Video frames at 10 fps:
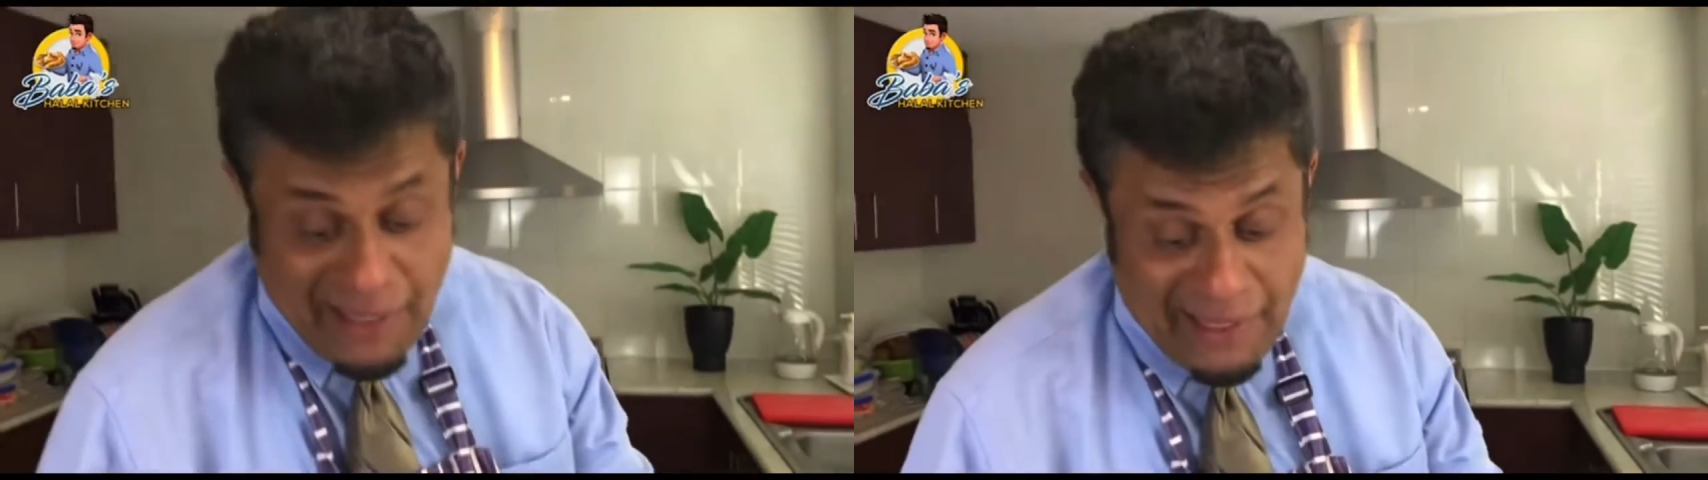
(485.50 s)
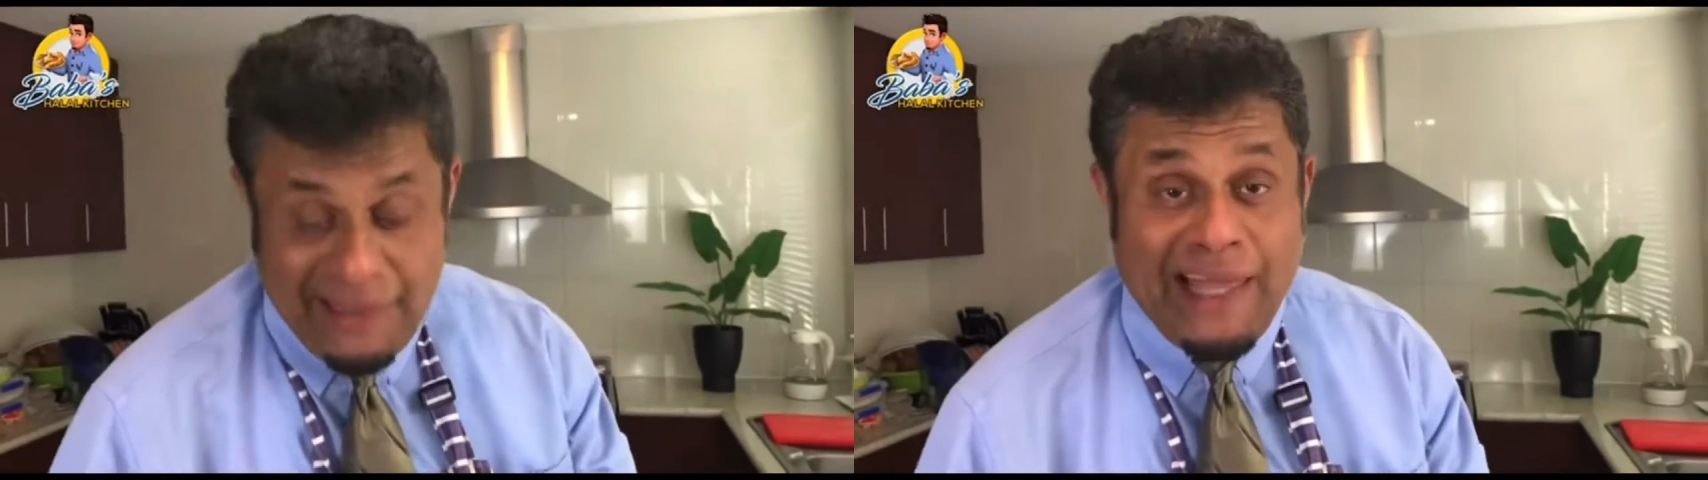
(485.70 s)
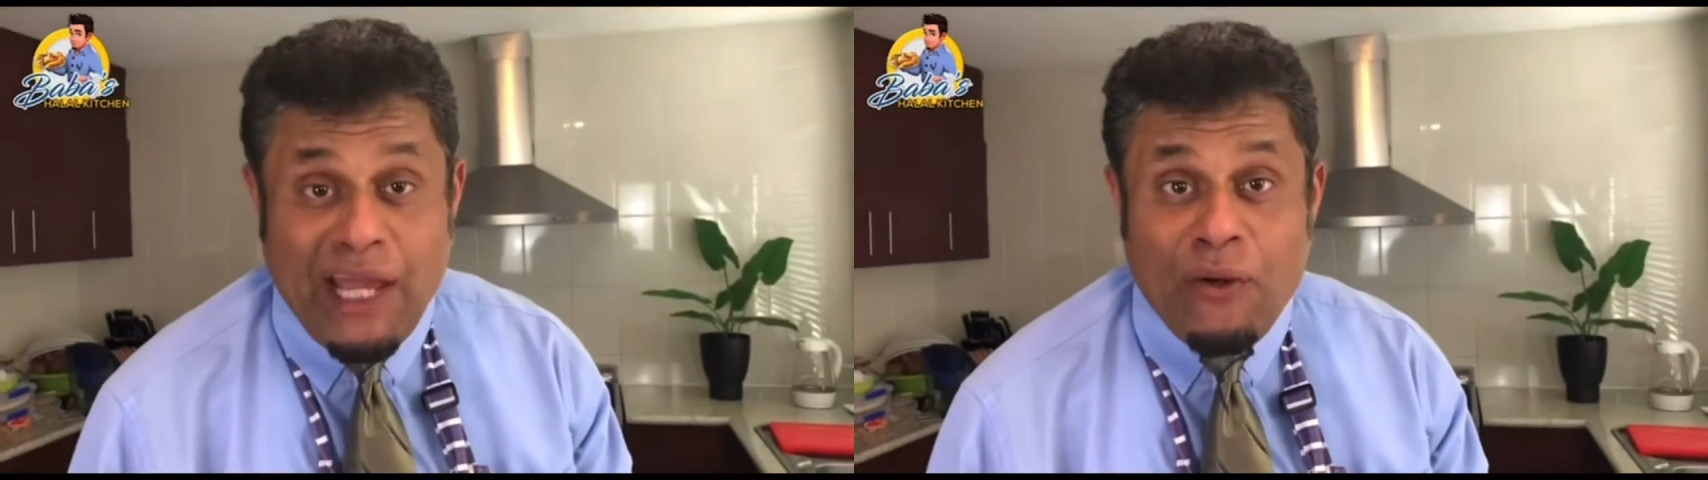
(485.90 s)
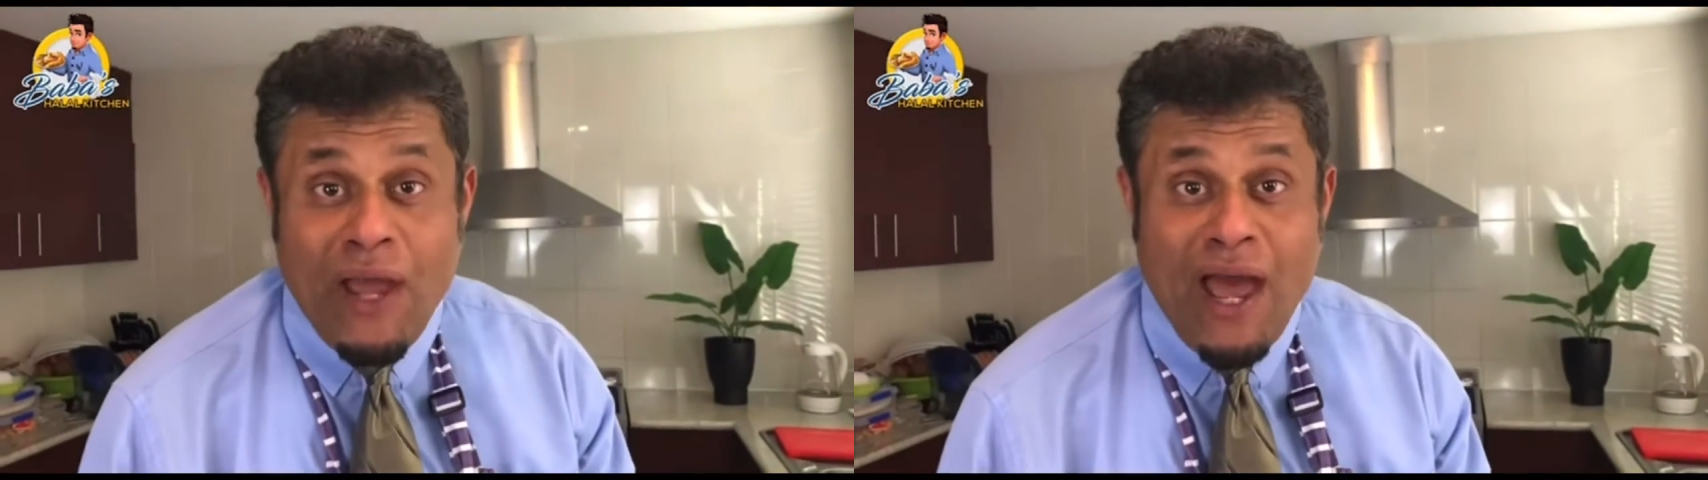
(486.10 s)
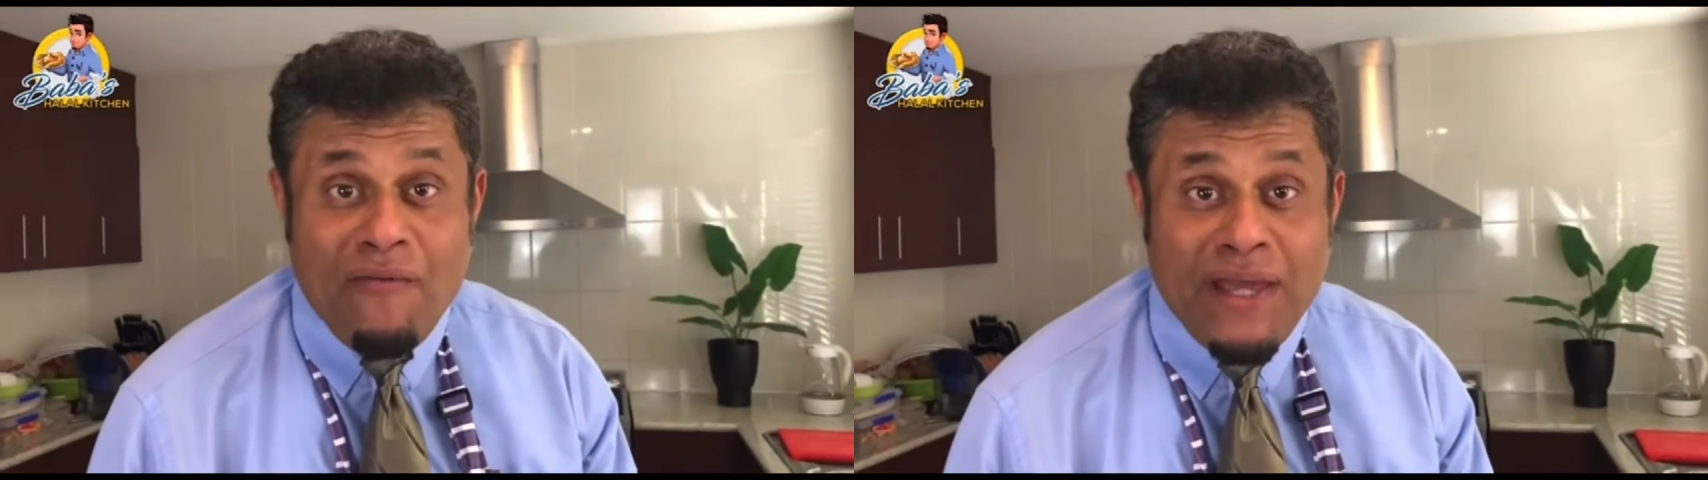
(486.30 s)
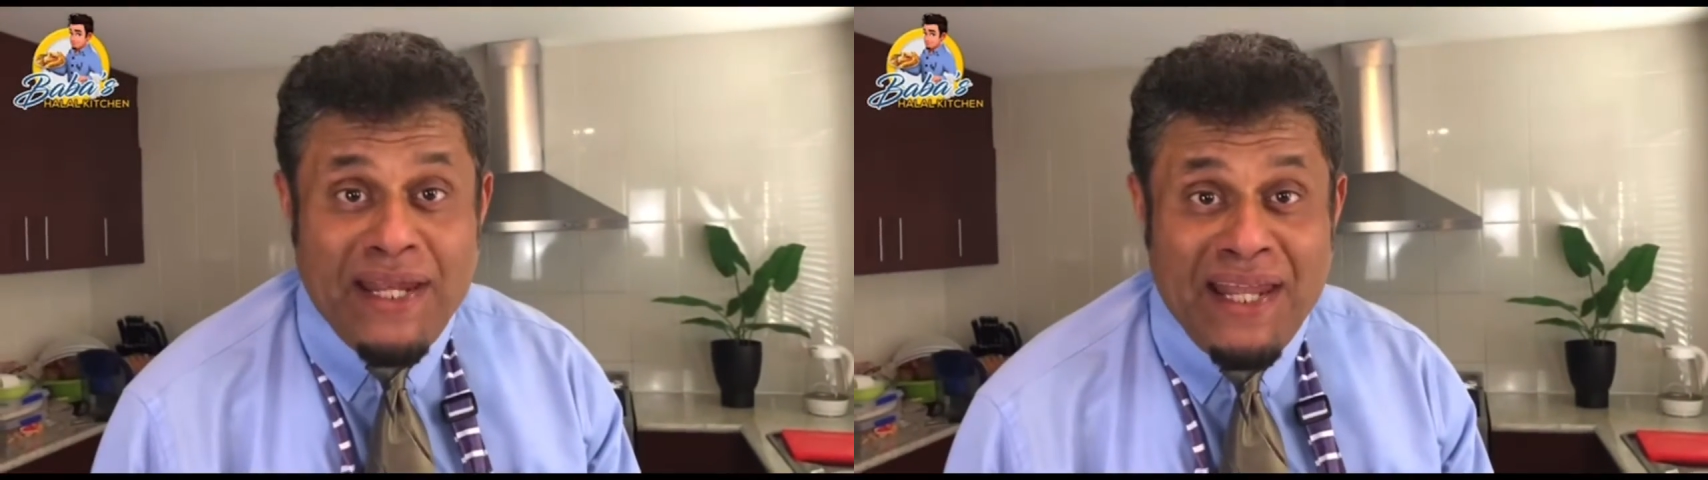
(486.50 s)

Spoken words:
there you have it.